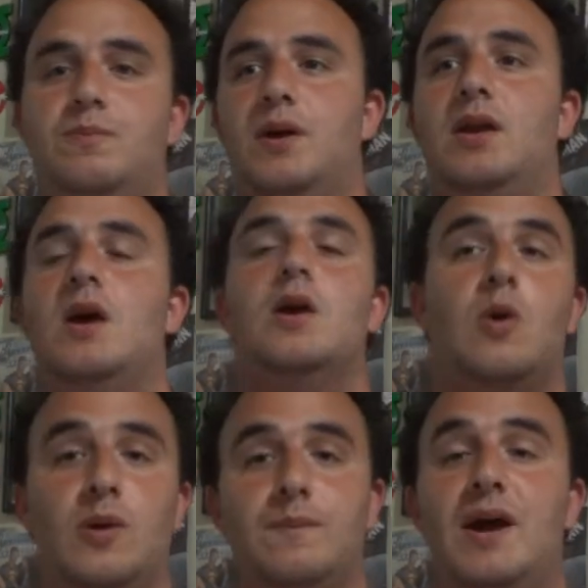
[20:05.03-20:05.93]
But
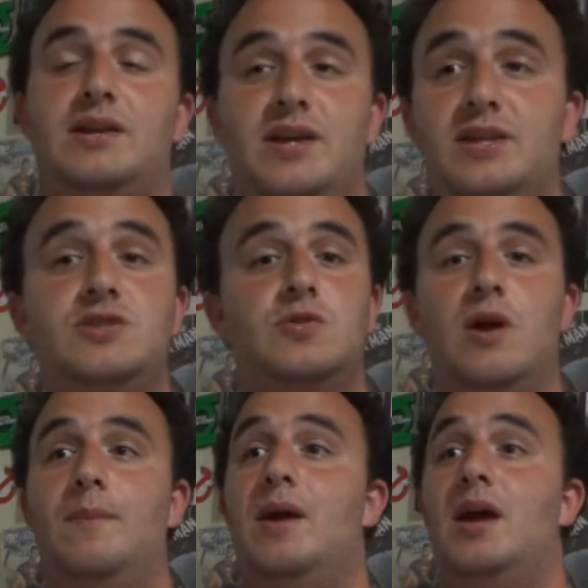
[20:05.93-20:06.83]
going back to
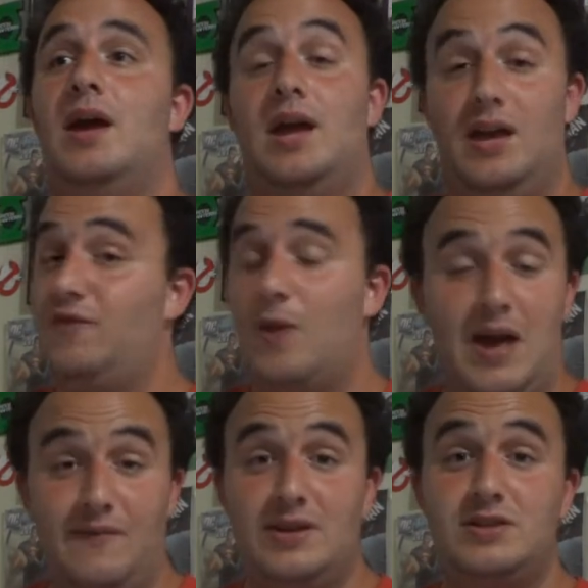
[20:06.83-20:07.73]
Instagram, if you
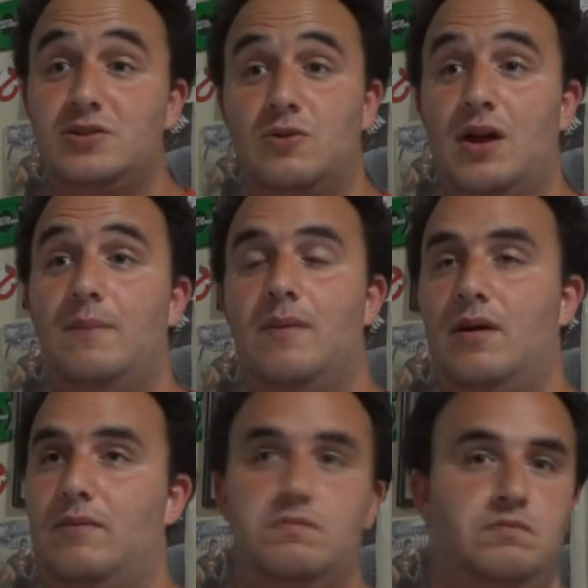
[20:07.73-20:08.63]
have an Instagram,
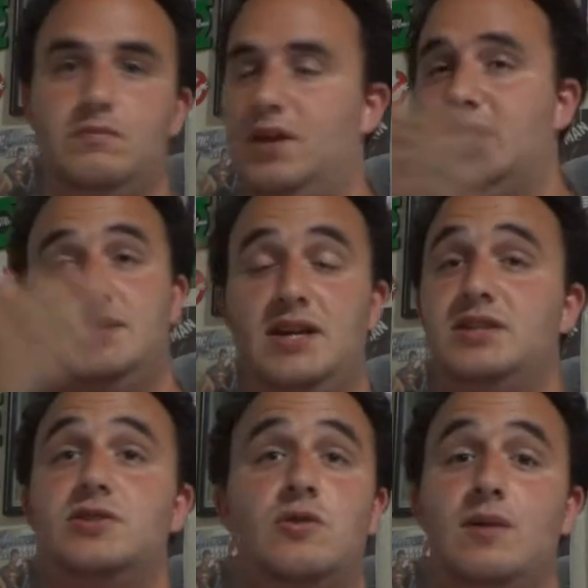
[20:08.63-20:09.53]
it's
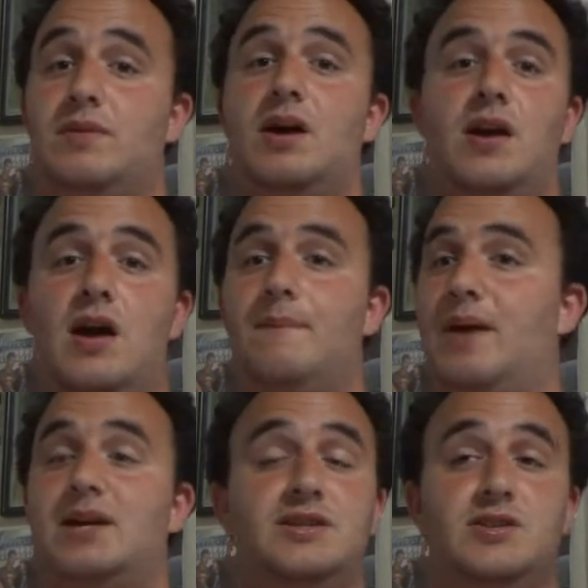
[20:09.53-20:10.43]

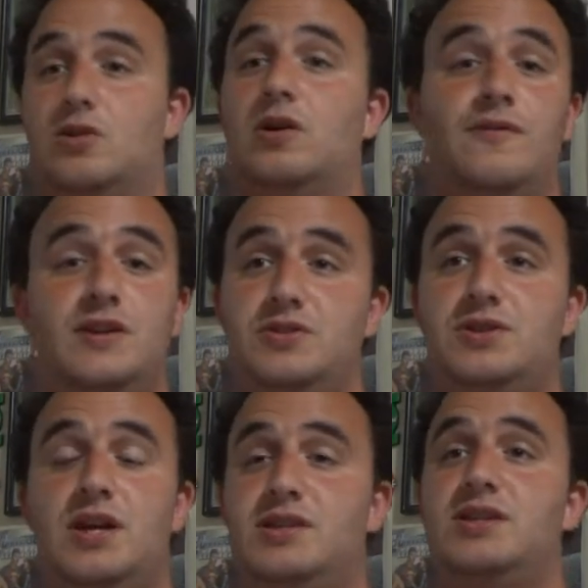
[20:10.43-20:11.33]
Instagram.com/Dark Avenger
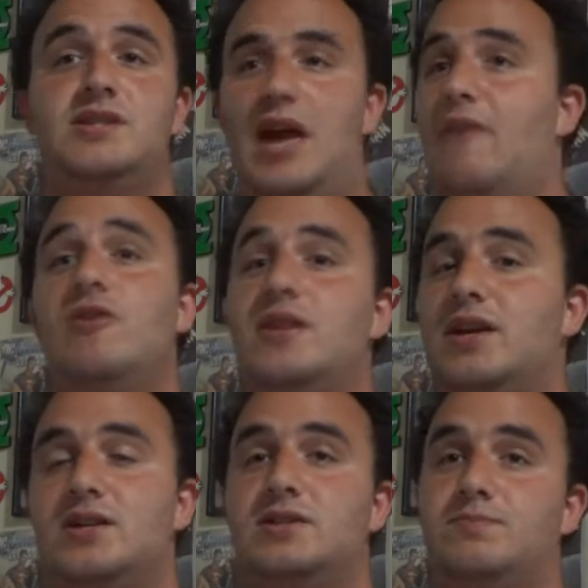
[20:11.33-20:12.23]
C86. Everything
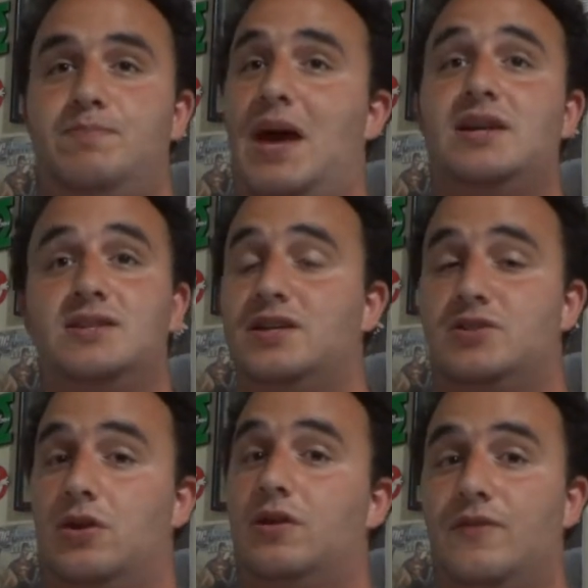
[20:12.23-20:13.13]
is
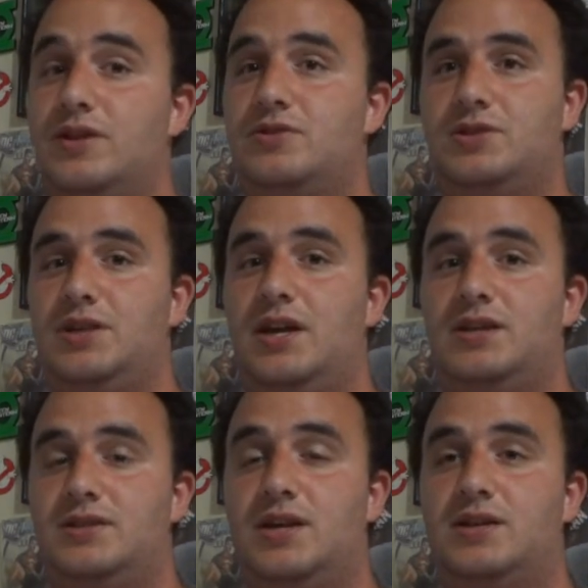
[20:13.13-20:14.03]
/Dark Avenger
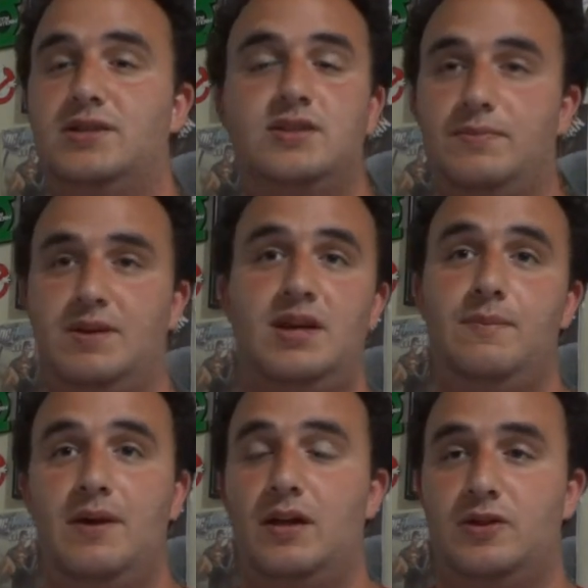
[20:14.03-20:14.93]
C86, except the
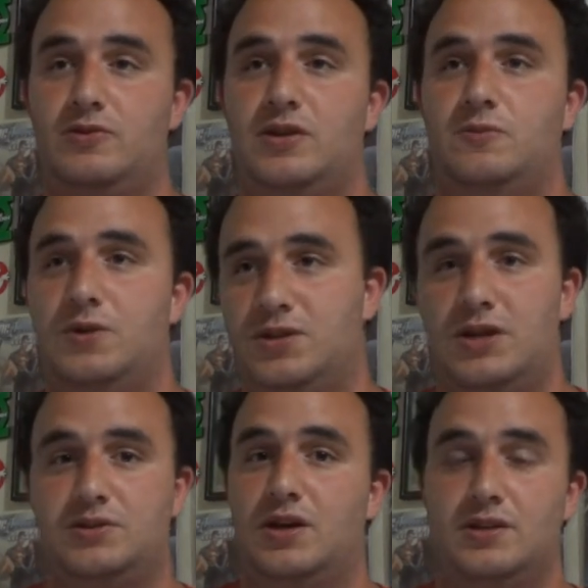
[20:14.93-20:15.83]
email address, which,
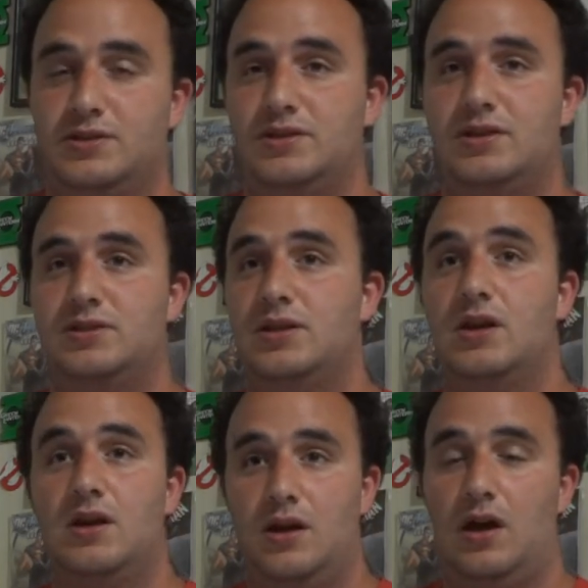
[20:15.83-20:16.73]
as you guys can see, it's
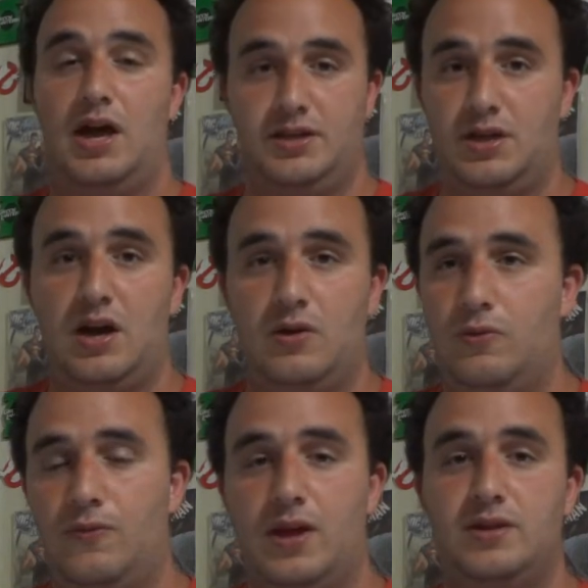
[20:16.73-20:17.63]
at
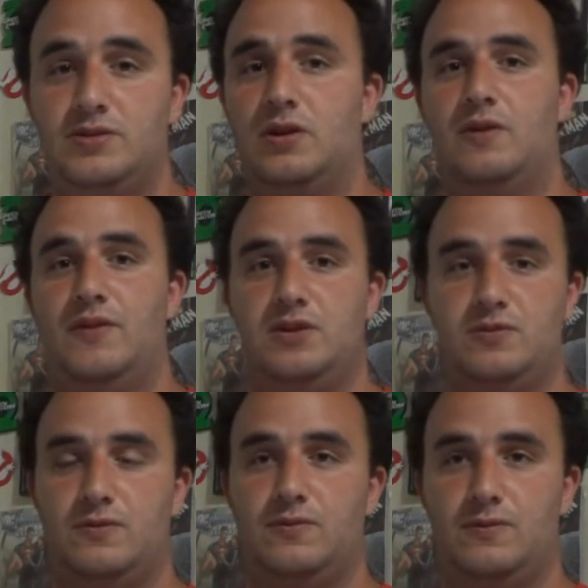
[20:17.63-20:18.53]
Yahoo, and it's Dark
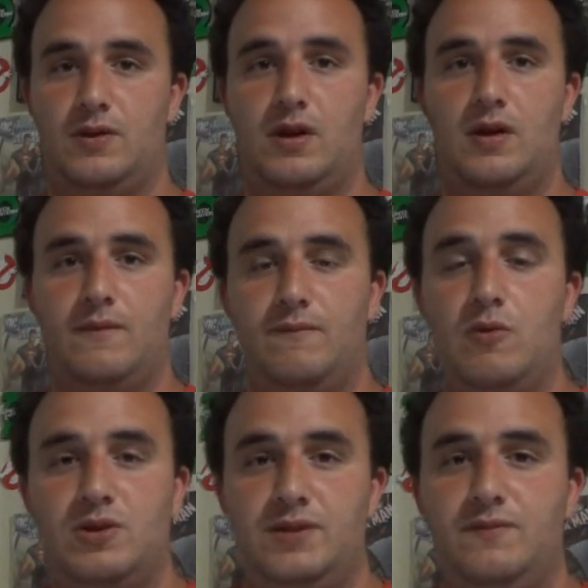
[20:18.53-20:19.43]
Avenger
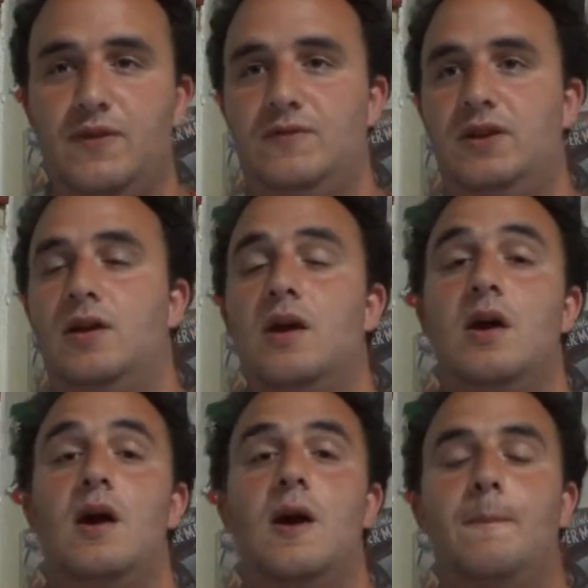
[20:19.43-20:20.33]
1450.
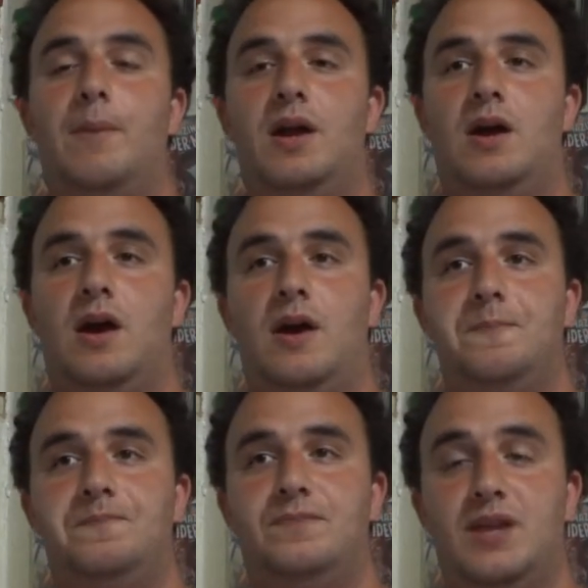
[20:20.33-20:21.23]
But
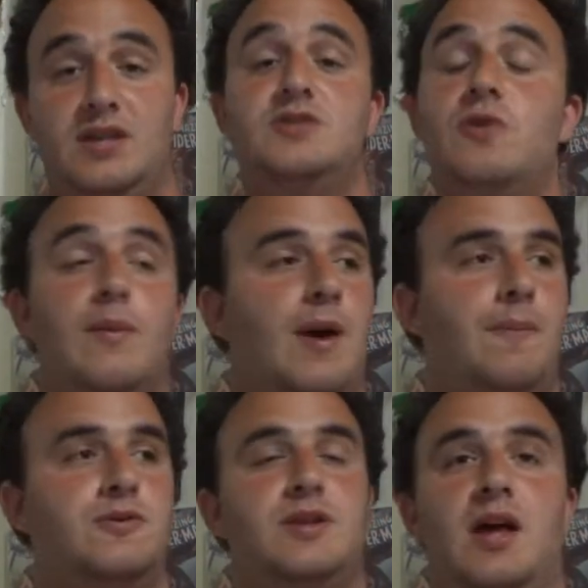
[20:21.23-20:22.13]
Instagram, I
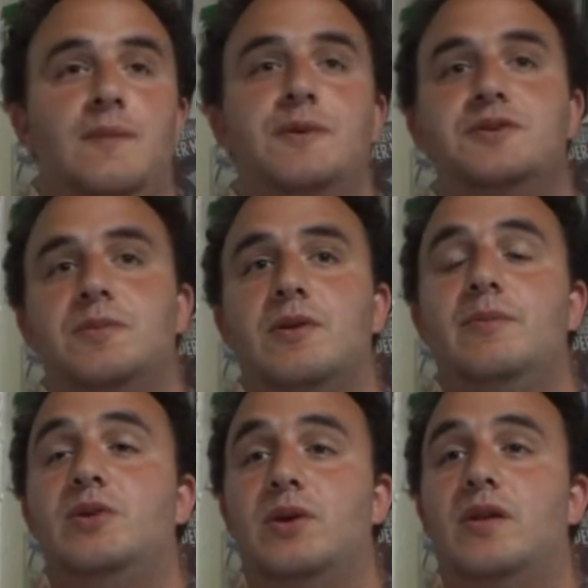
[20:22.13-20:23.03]
post a lot of pictures. I'm going to
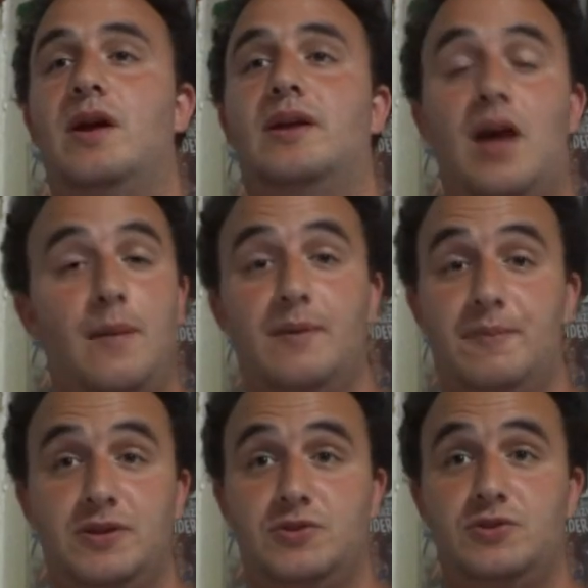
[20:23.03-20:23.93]
be doing a lot of comic
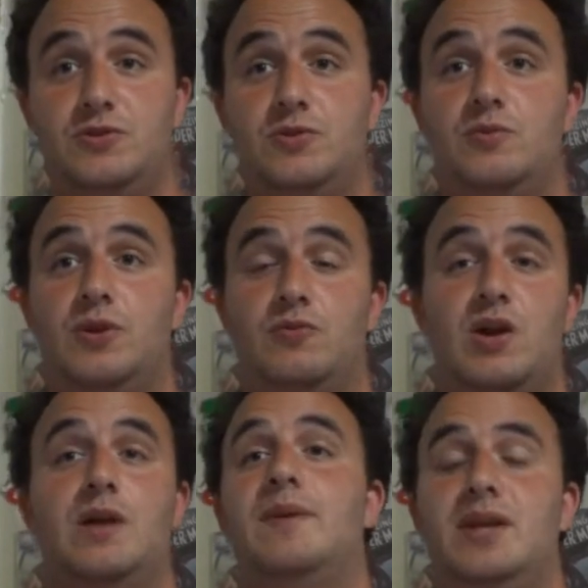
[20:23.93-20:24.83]
pictures soon with
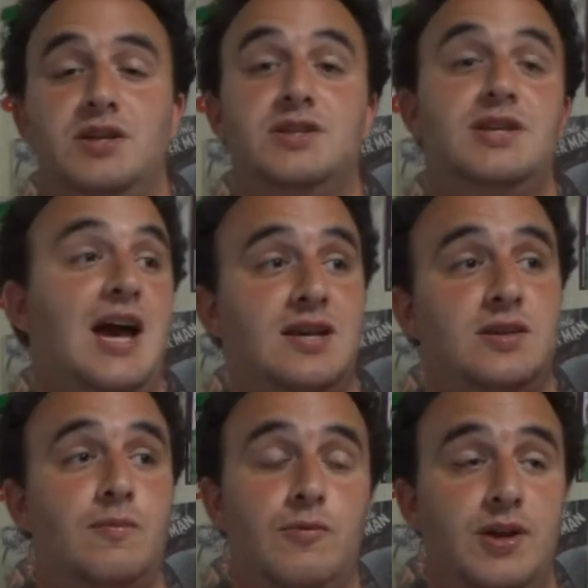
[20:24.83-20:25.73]
recommendations. As
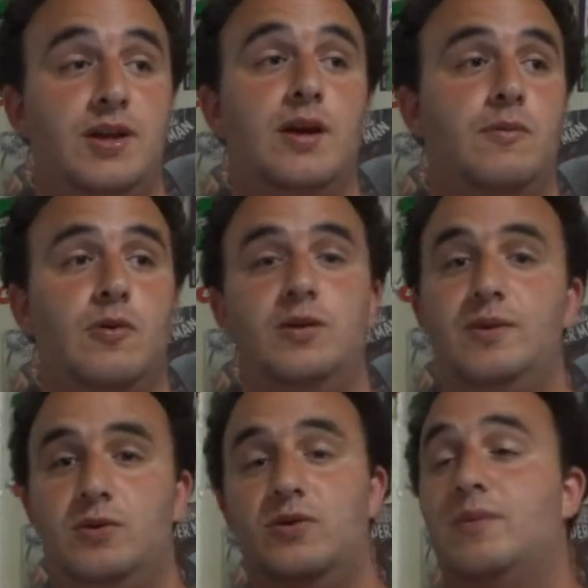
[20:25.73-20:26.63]
I'm reading, I'm going to be
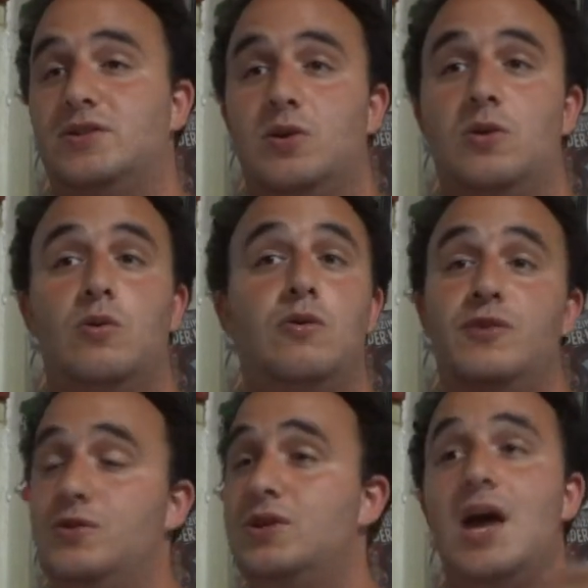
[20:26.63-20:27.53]
doing my solo reviews.